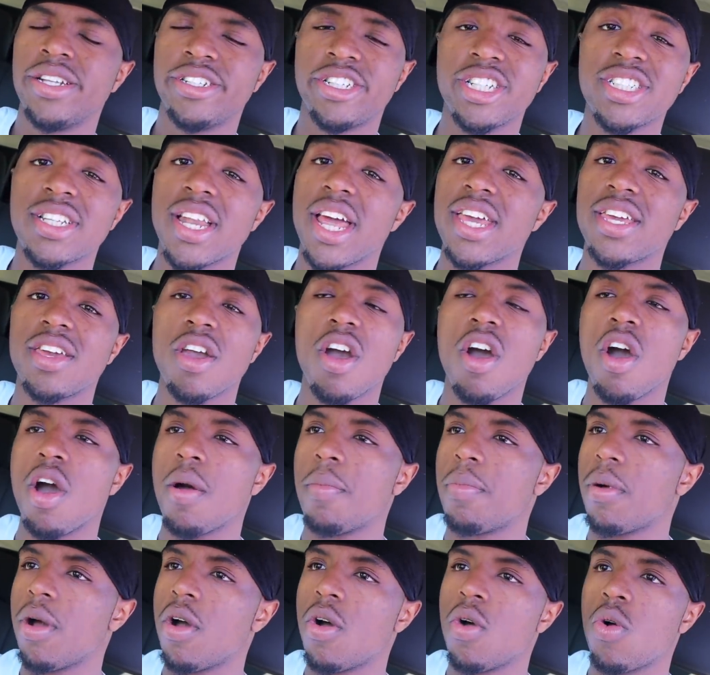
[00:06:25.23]
Just like
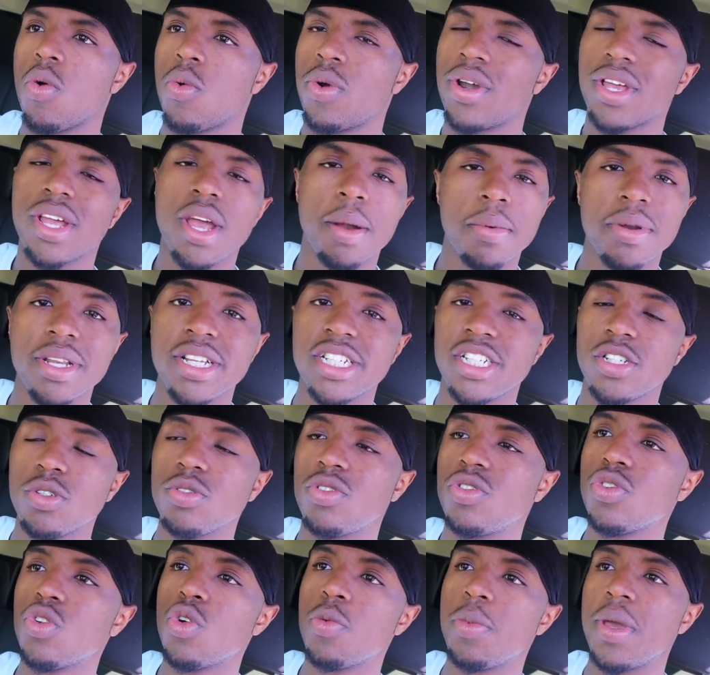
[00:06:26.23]
y'all, bro, when it comes to this
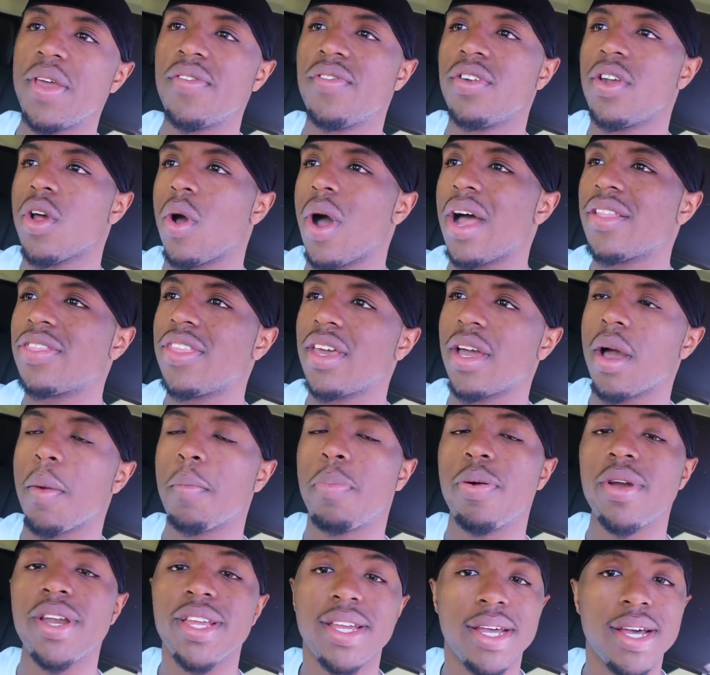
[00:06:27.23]
YouTube, even though I think
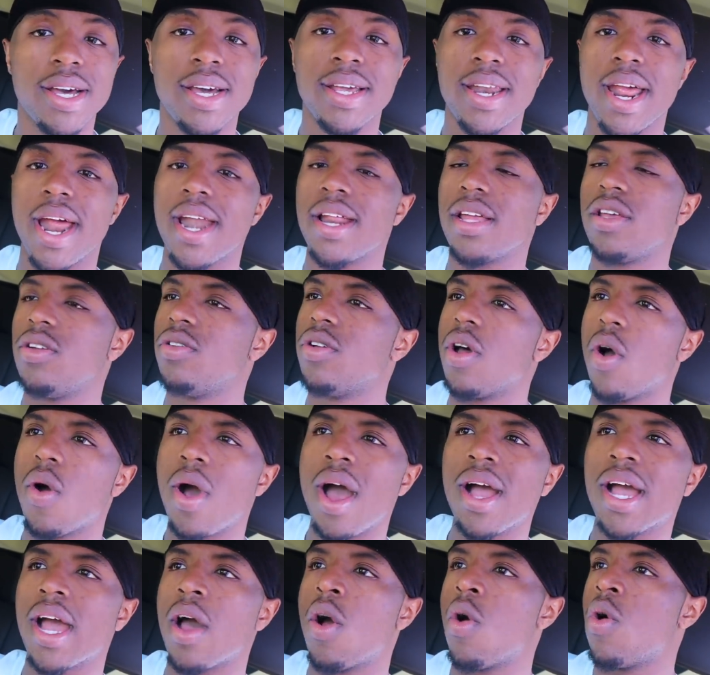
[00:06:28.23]
I'm pretty good at it, you
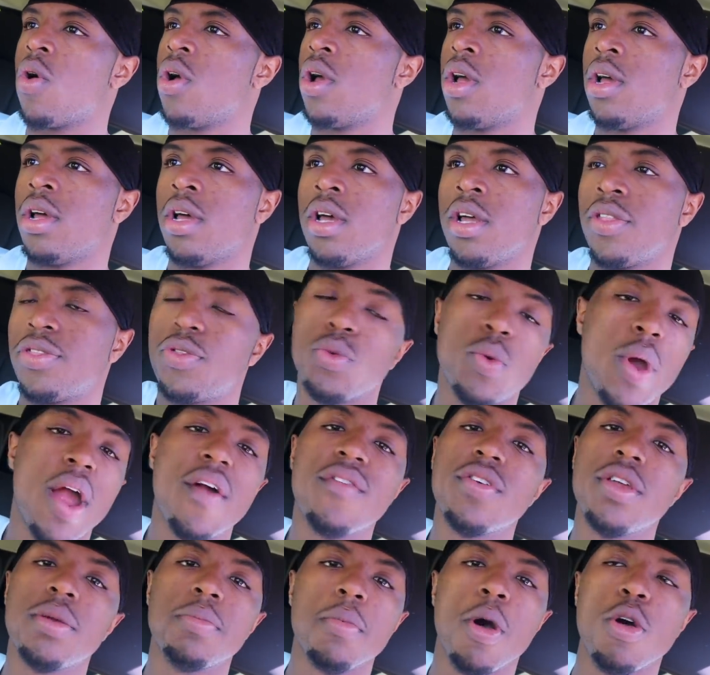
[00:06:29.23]
know, I go through
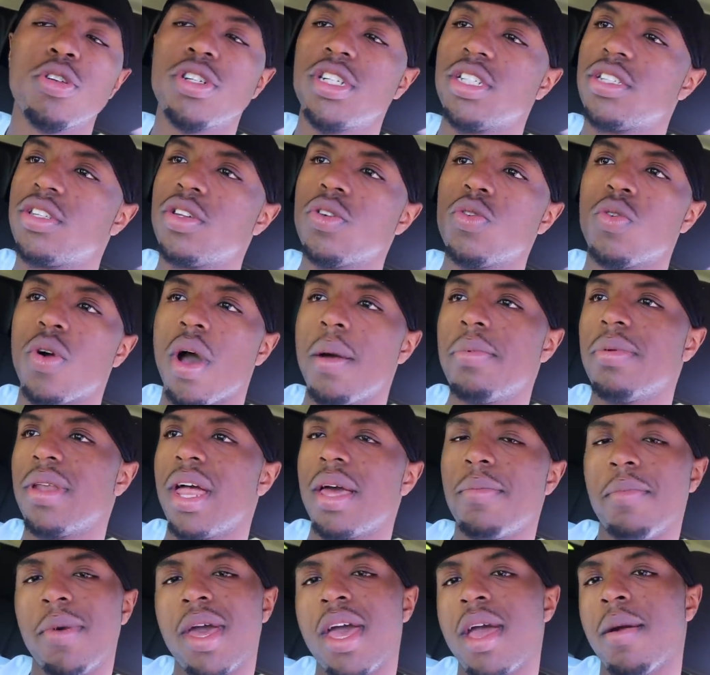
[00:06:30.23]
every emotion too. I be
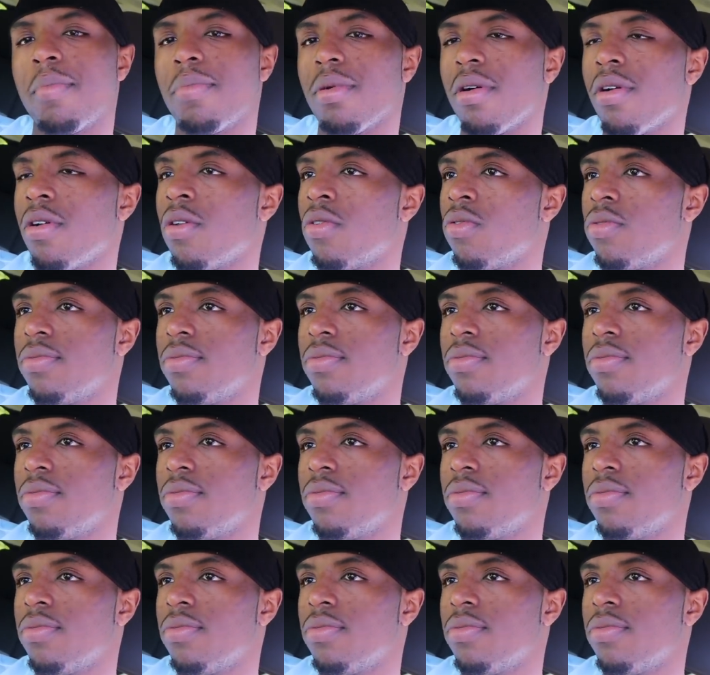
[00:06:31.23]
like, man, bro,